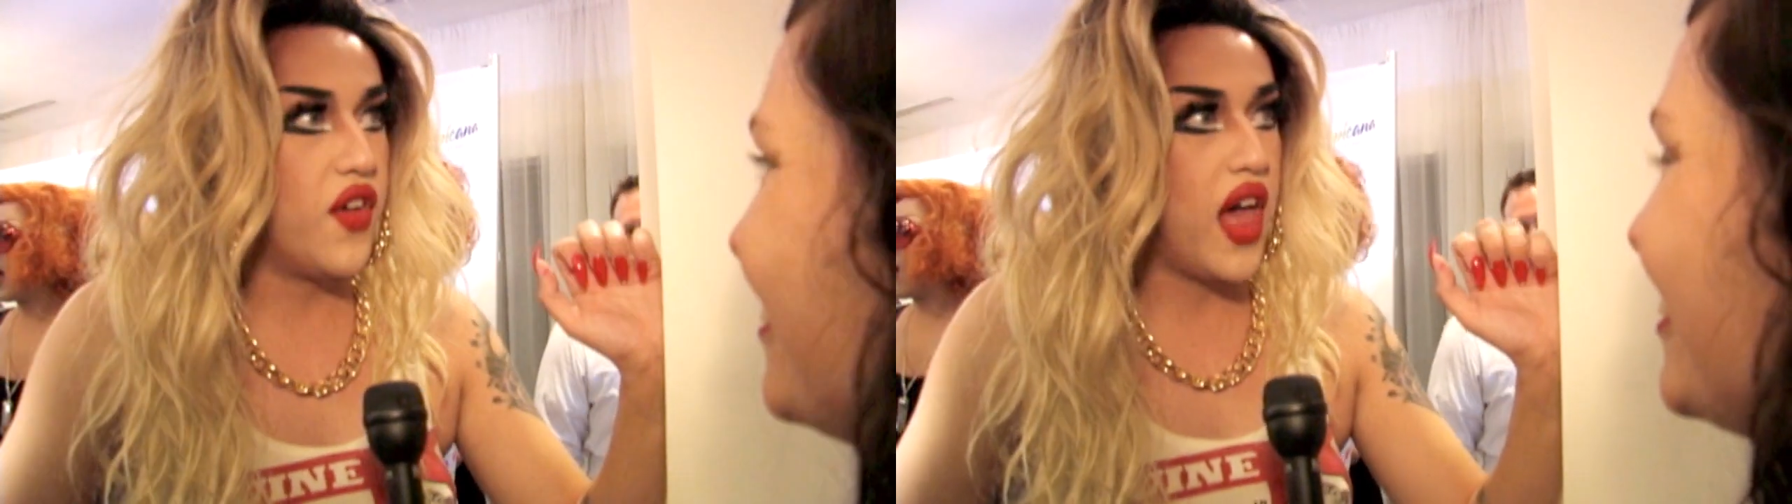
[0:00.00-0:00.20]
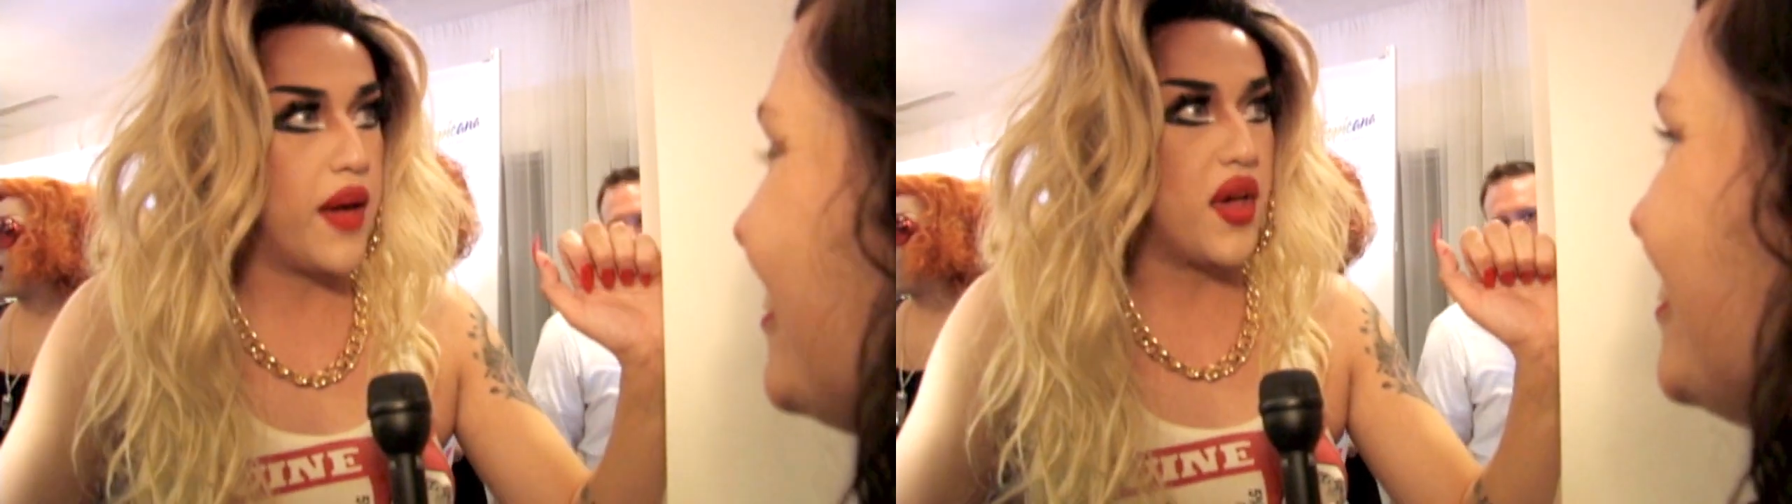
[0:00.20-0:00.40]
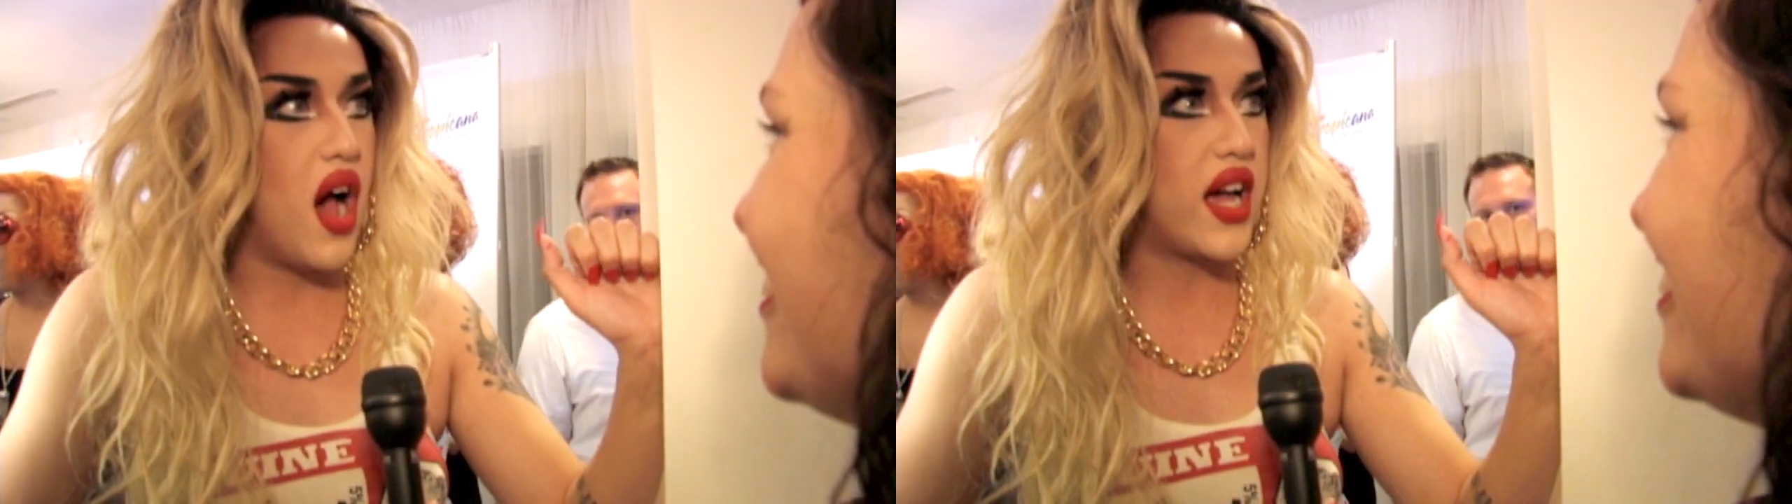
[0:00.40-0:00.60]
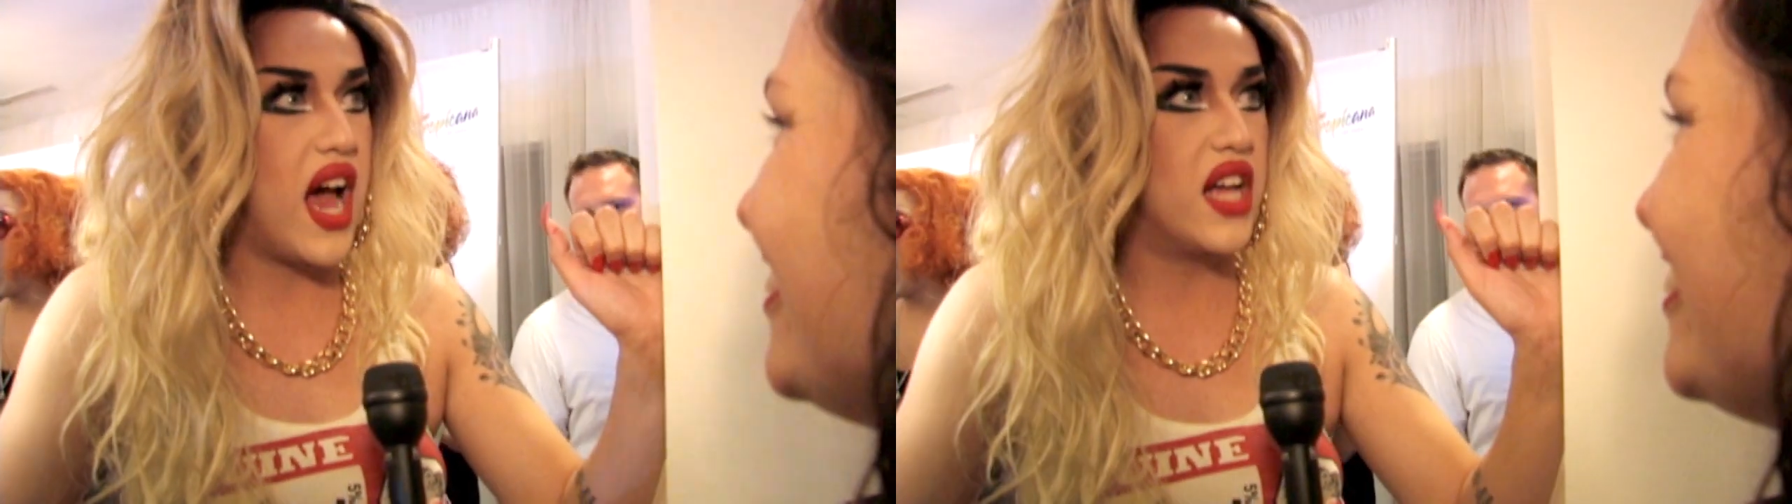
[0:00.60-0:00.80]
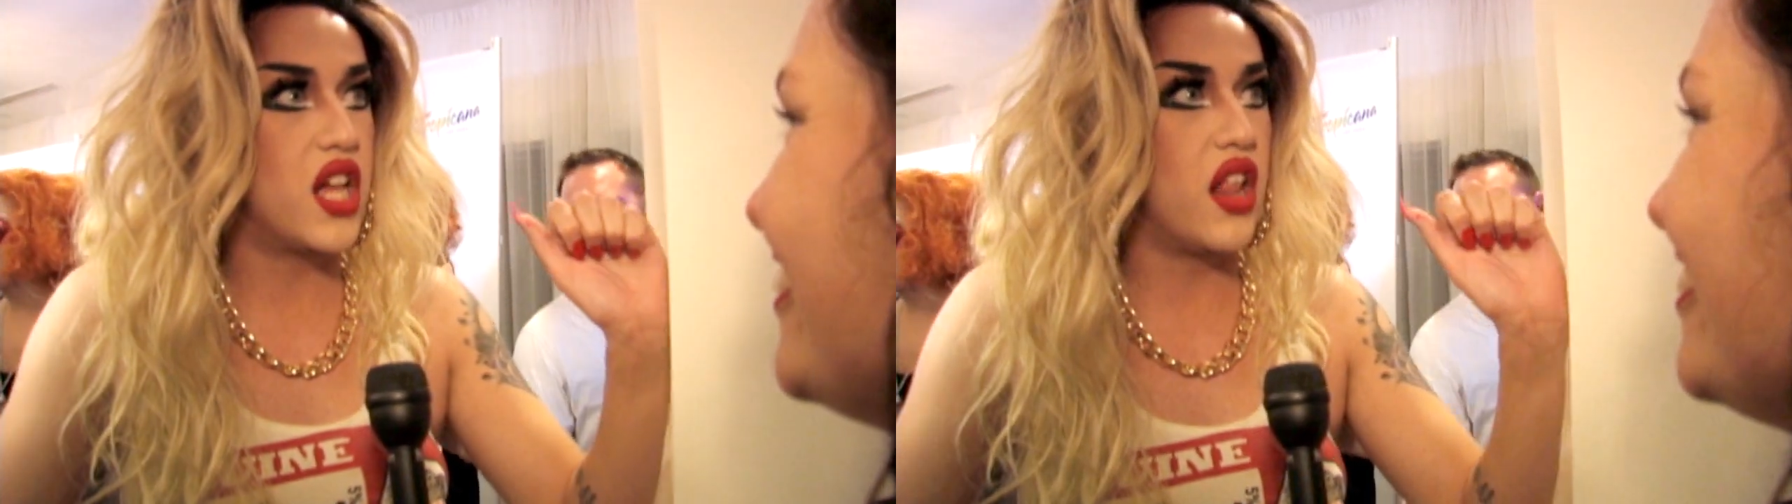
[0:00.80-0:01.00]
feel like Bianca
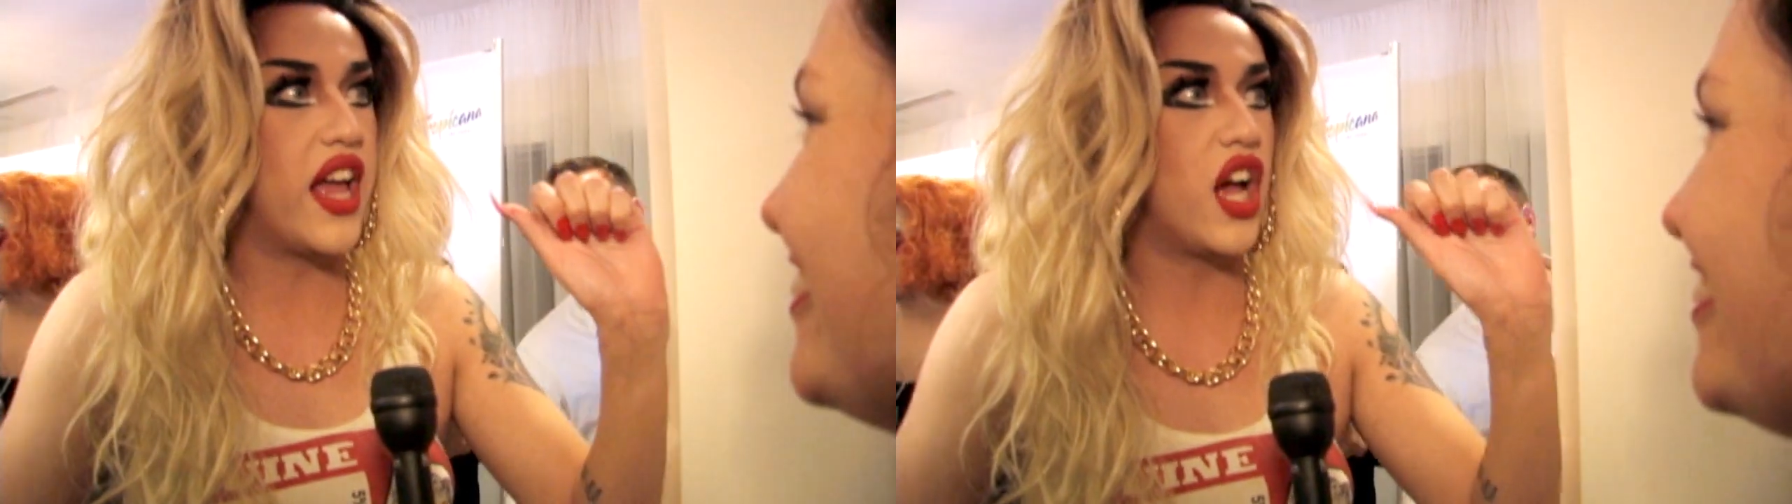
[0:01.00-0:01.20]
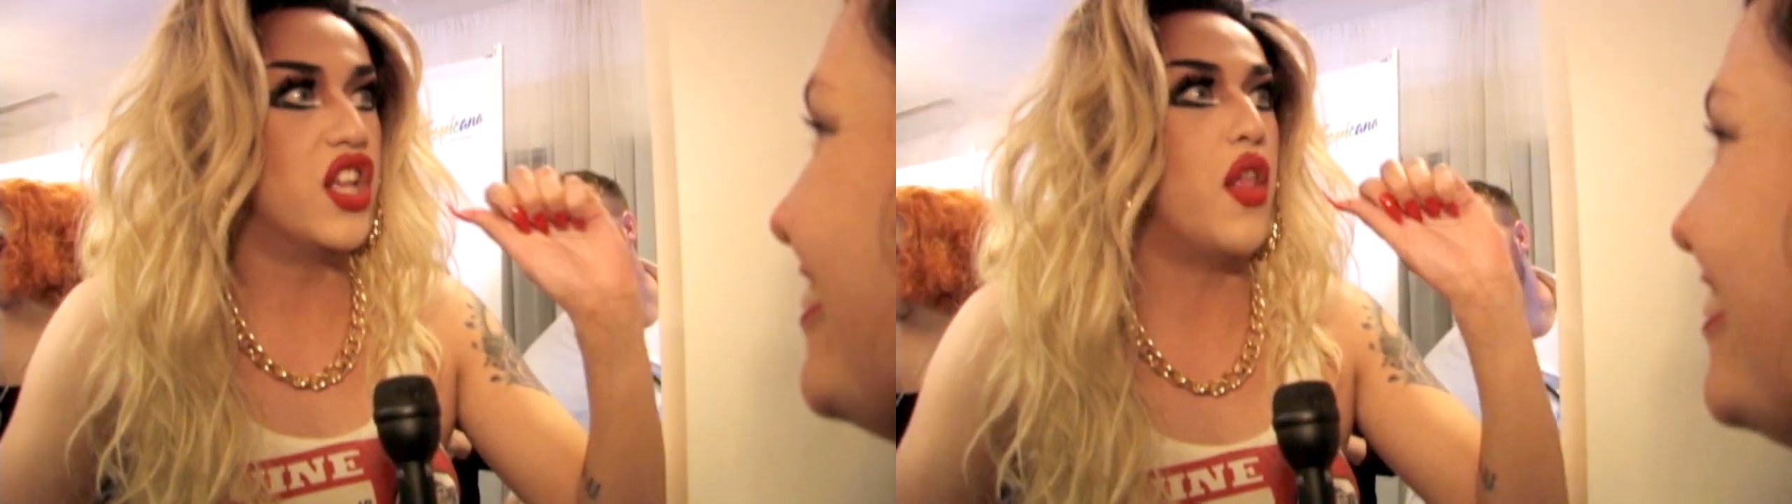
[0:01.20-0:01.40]
has, like,